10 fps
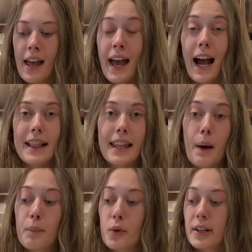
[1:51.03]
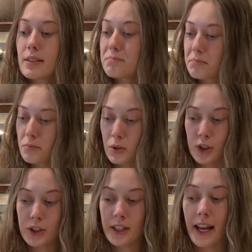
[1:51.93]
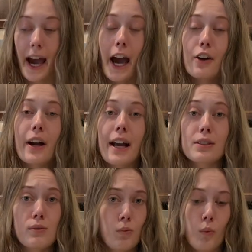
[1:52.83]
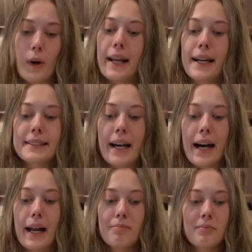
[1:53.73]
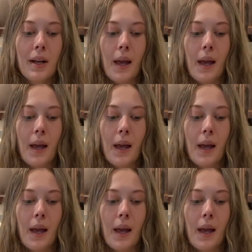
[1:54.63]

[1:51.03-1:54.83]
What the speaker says: At that point, we're just gonna add our eggs one at a time,